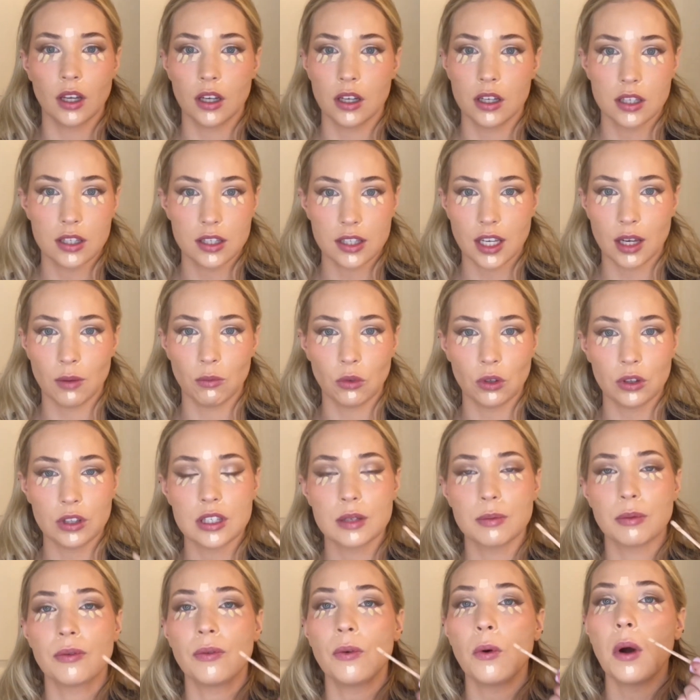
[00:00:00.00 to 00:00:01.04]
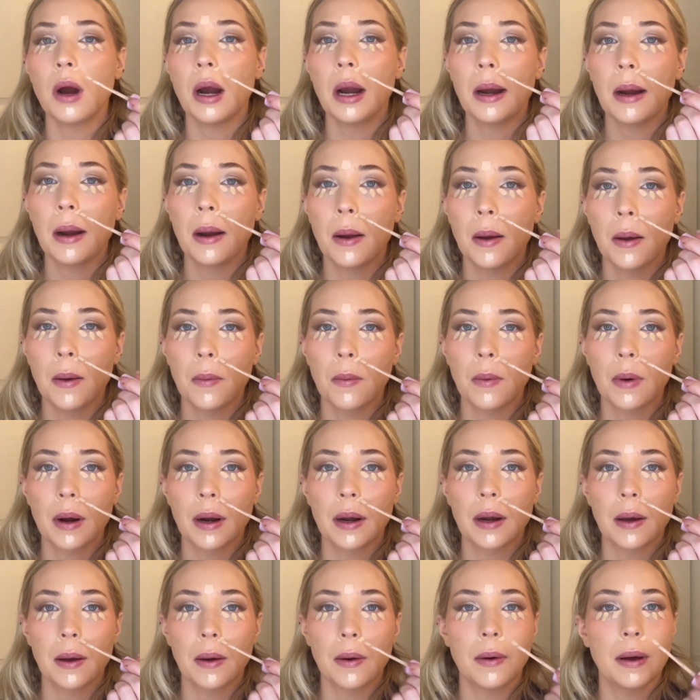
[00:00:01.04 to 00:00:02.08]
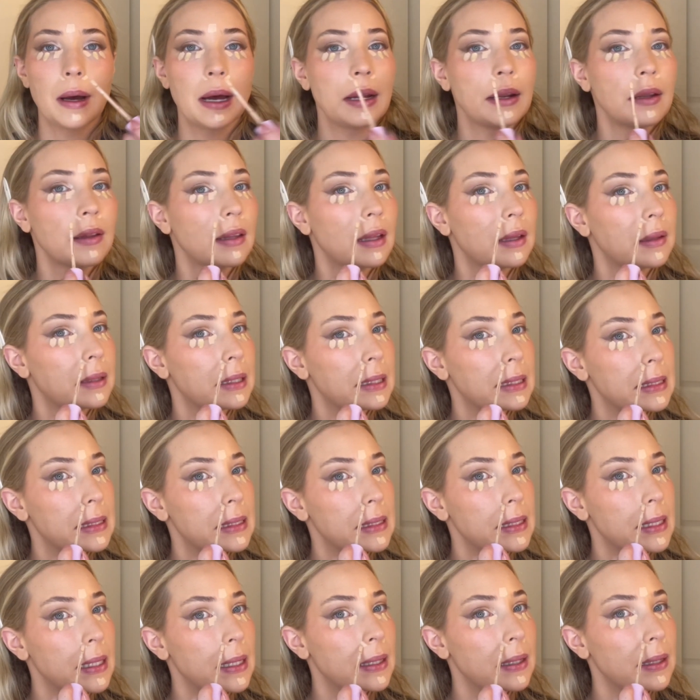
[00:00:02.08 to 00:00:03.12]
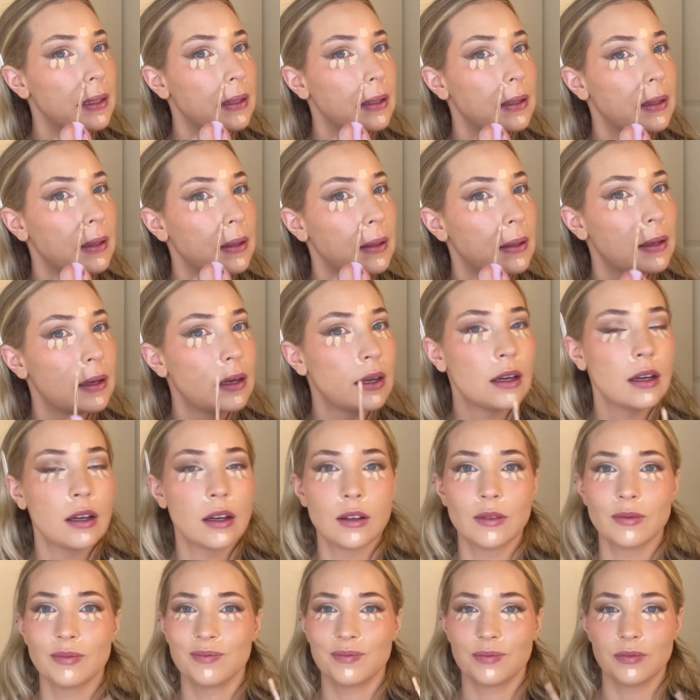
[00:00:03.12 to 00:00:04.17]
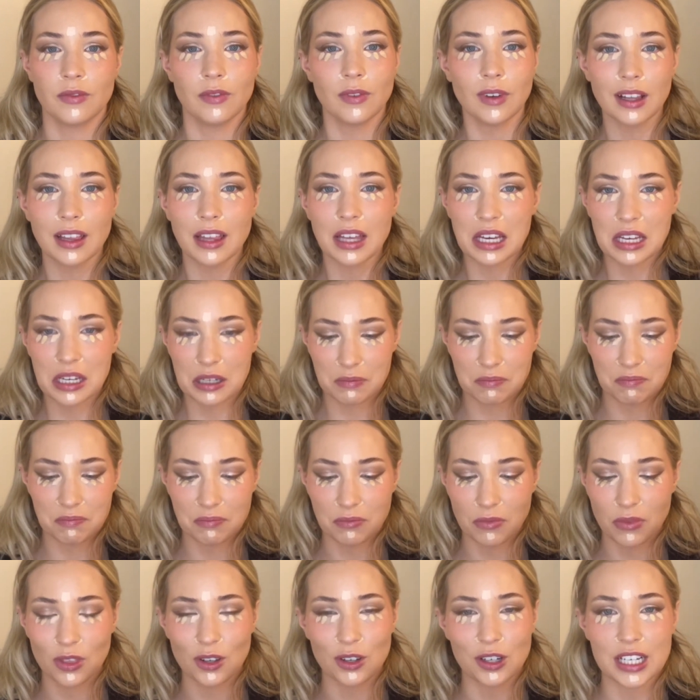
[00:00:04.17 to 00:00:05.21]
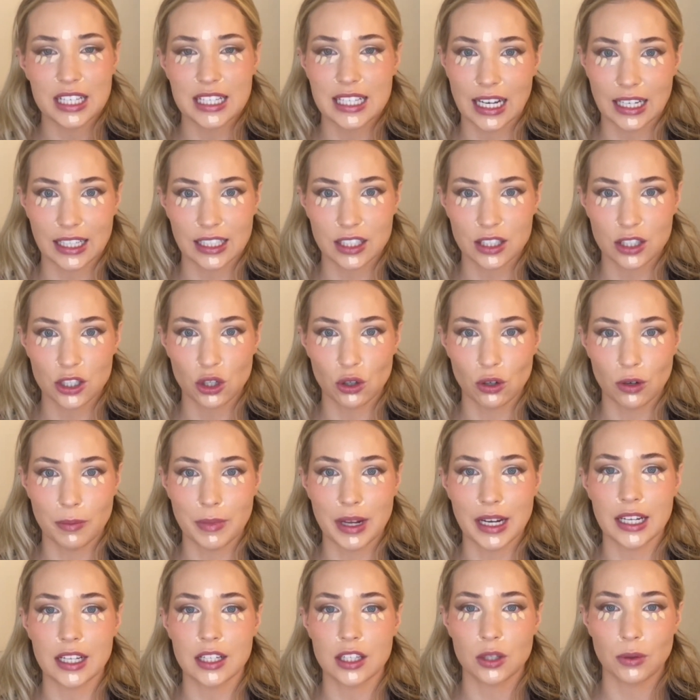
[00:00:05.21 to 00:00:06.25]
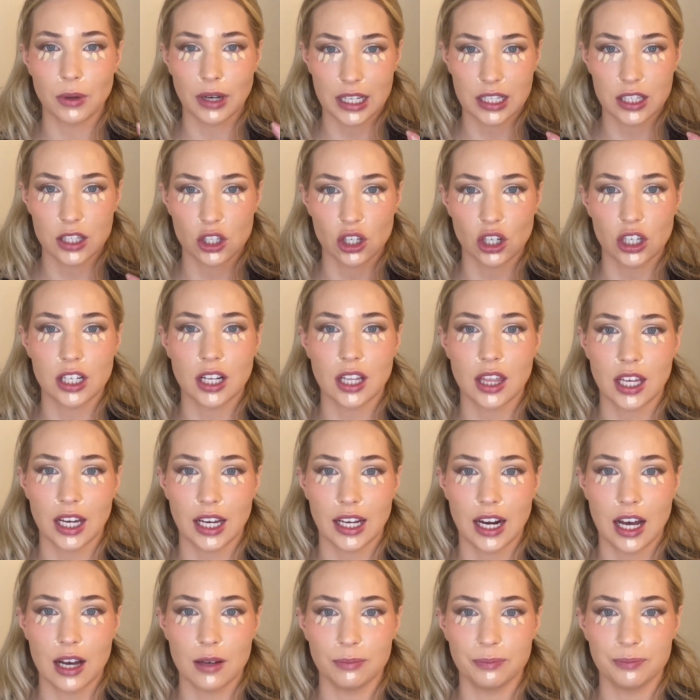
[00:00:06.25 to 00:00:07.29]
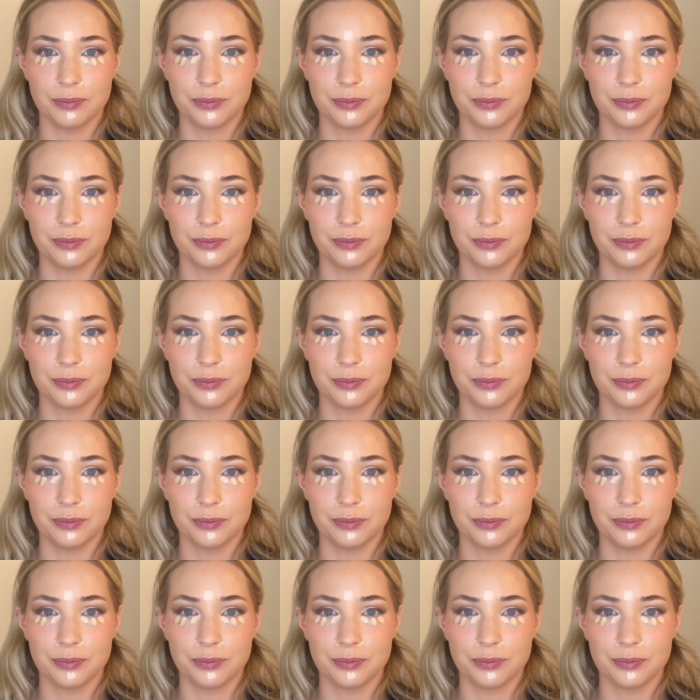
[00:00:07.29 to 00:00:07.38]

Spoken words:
Same rule as before. We're gonna go ahead and let this sit for like 30 seconds to a minute so it can start to thicken up.